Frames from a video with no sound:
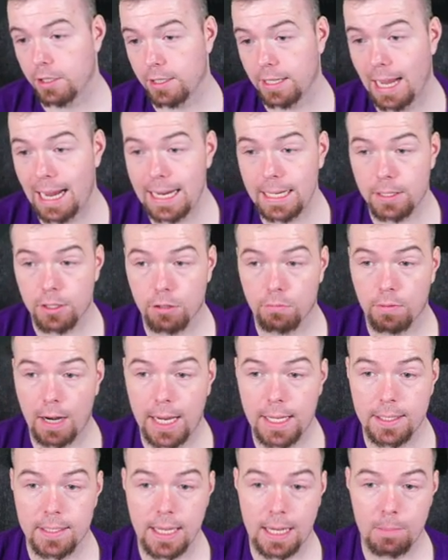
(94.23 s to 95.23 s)
eighty-two
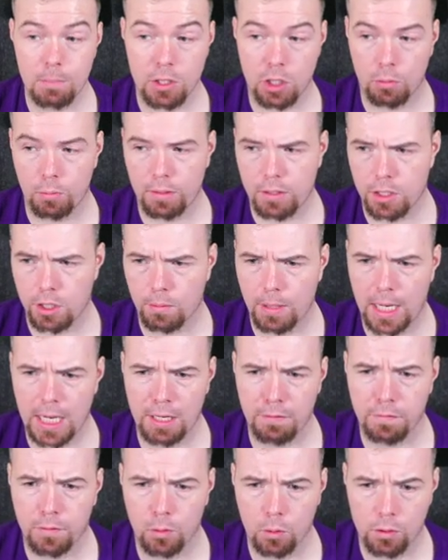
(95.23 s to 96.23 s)
rated team, so with two
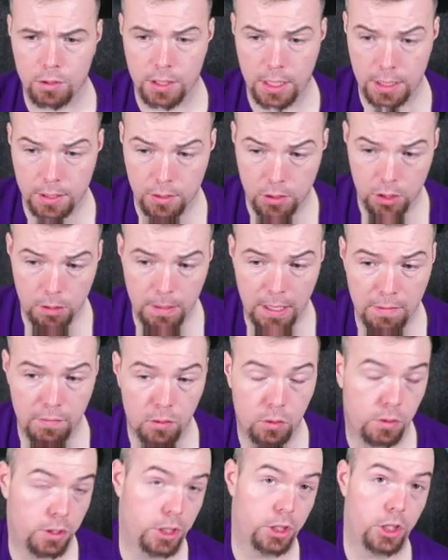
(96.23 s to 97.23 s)
eighty-fours, it's two
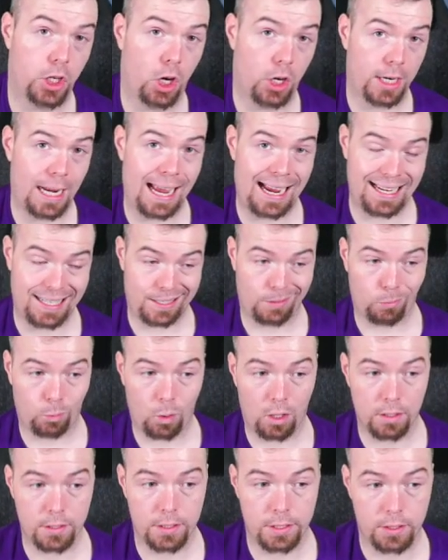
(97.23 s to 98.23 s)
eighty-fours and nine
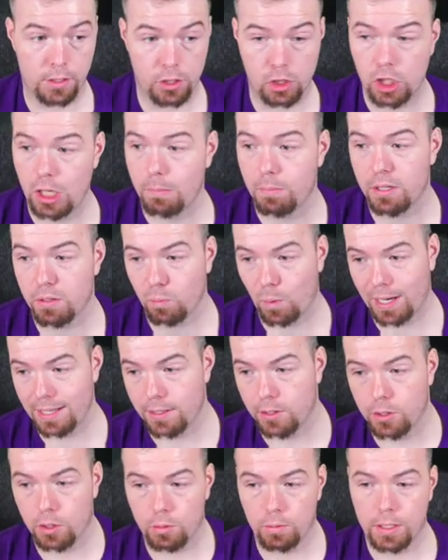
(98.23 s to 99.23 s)
eighty-ones is the cheapest way
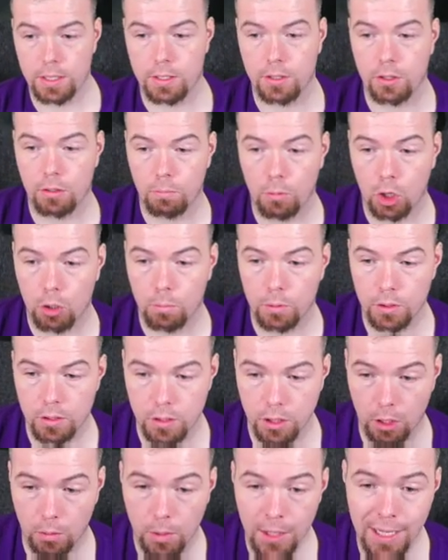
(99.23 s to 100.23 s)
to do this at the moment.
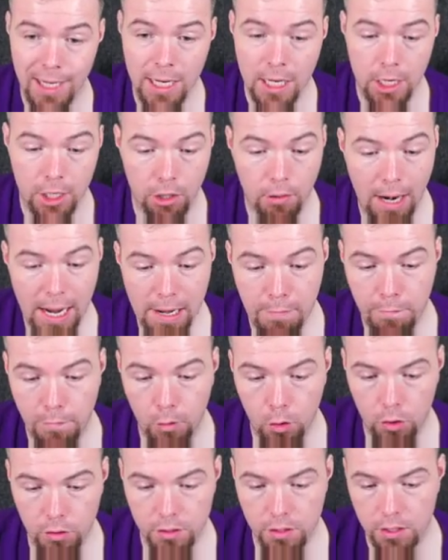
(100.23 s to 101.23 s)
So, your
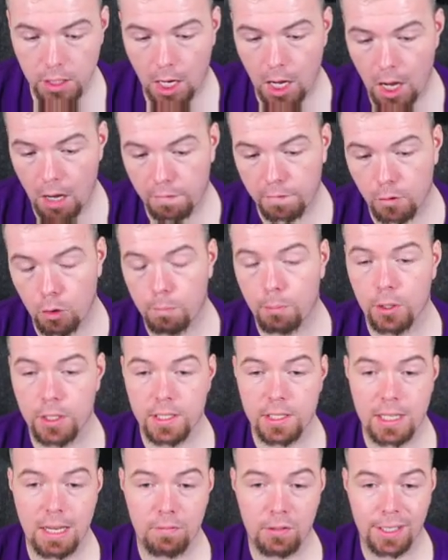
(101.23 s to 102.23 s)
eighty-fours are four point
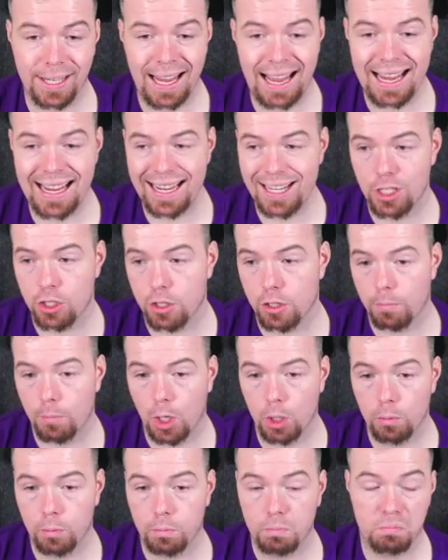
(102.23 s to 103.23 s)
seven K each of the
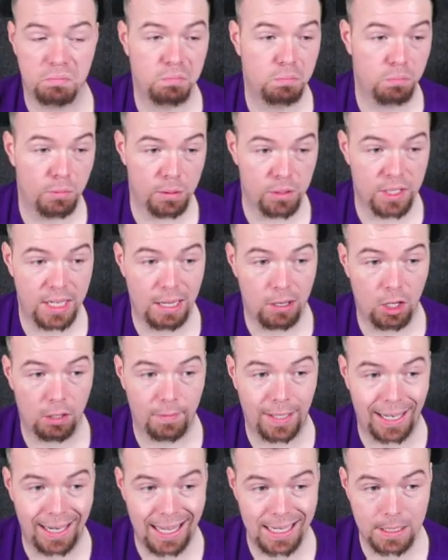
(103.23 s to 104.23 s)
mo. We'll see how long
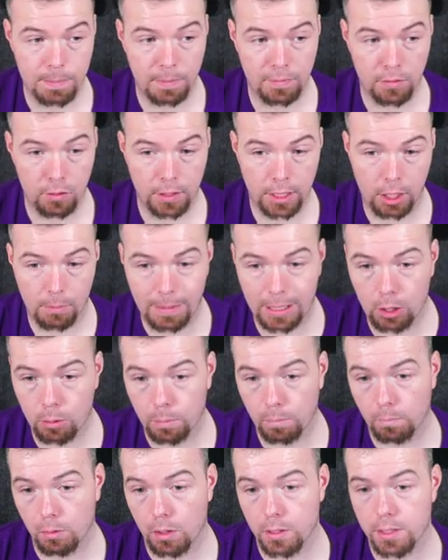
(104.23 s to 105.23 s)
that lasts before they go back up
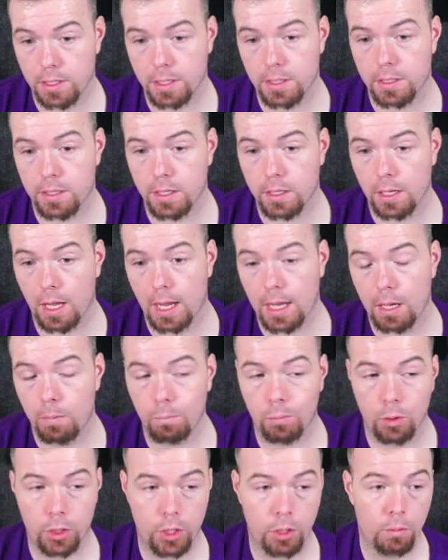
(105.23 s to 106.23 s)
in price. Insigne and
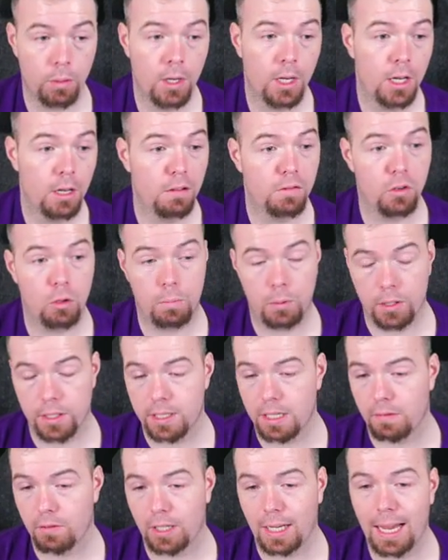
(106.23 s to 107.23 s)
Boynu, four point
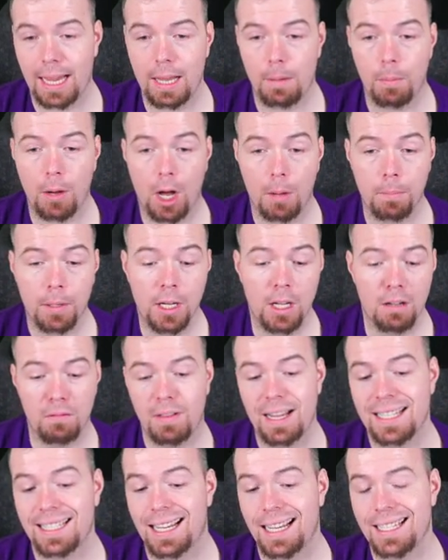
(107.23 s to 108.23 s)
seven K a pop.
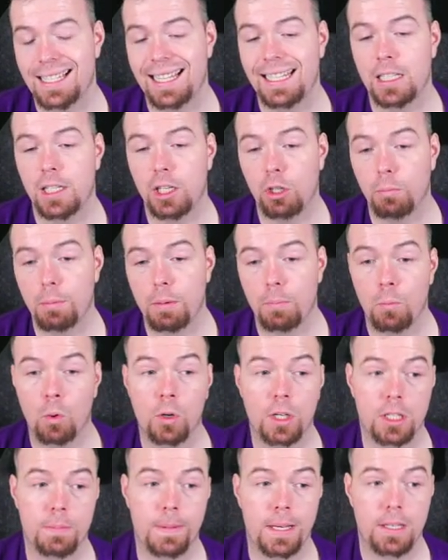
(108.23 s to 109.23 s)
Vasquez, a little bit more
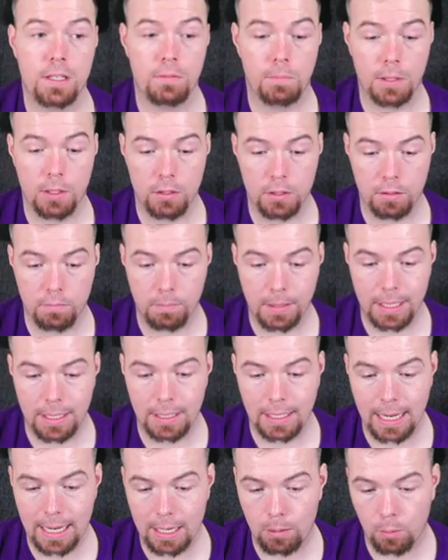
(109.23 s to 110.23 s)
expensive because of being
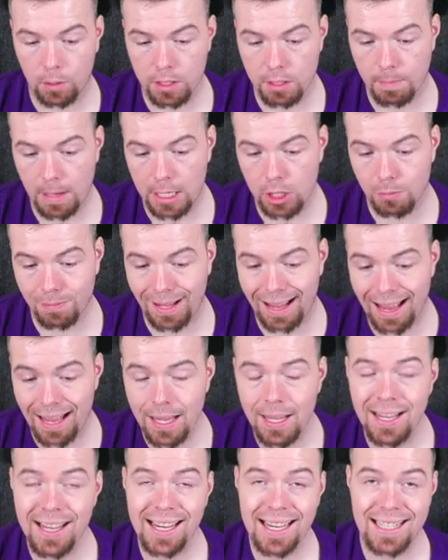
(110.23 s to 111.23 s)
an eighty-one Spanish player.
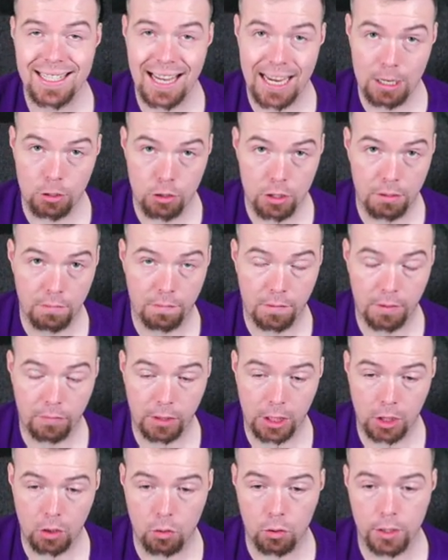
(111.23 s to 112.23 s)
He's eight hundred
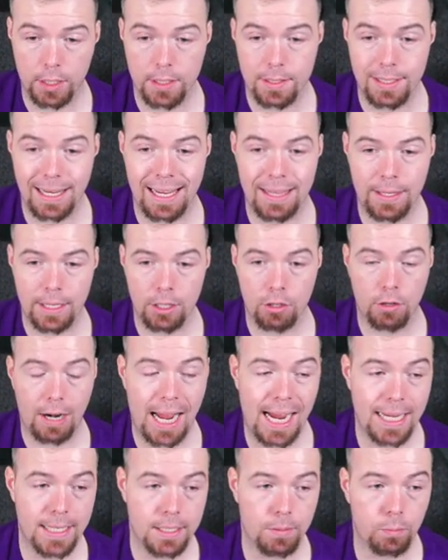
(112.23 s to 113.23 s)
fifty coins. And then your
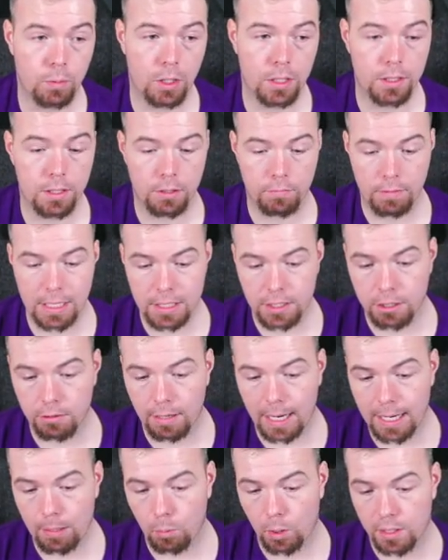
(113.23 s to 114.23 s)
eighty-one, the rest of your
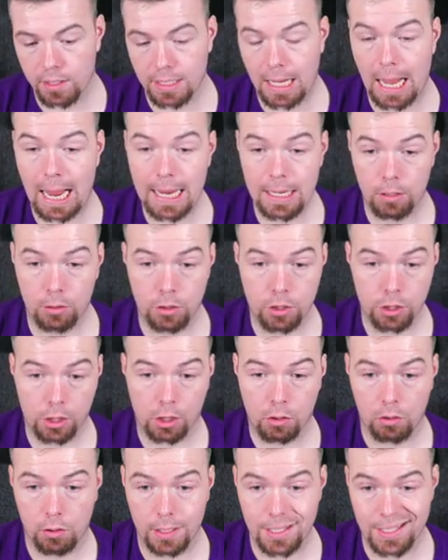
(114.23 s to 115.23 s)
eighty-ones are eight hundred
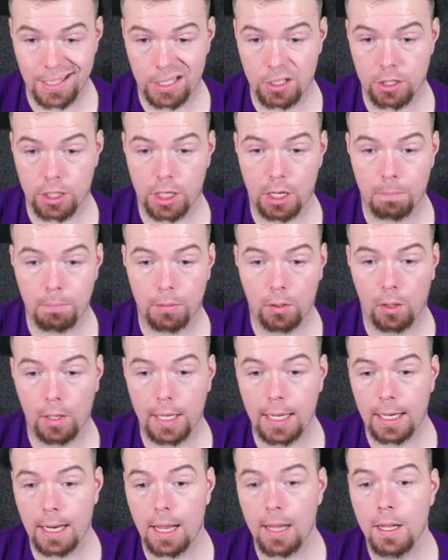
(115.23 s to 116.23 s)
coins each. So you've got
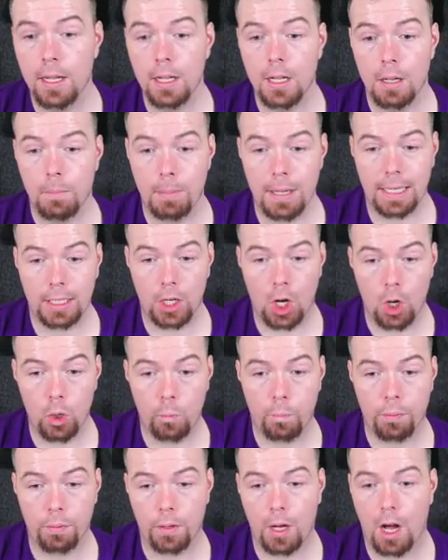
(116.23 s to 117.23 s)
Paulina,
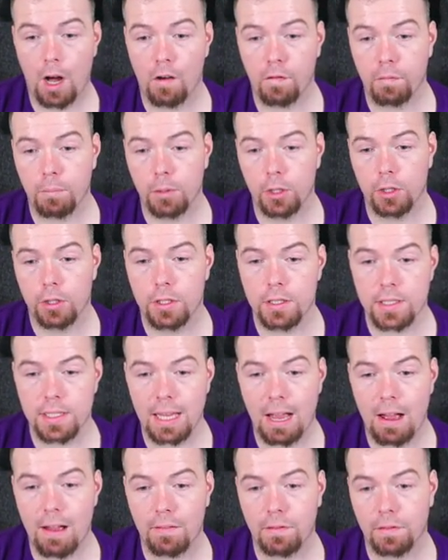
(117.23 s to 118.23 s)
Picnope, Hoffman,
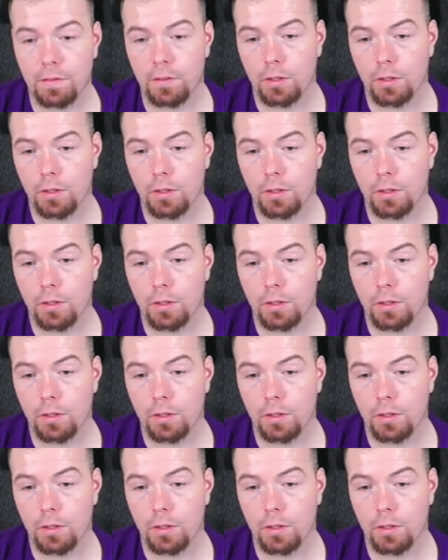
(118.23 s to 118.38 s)
Sav,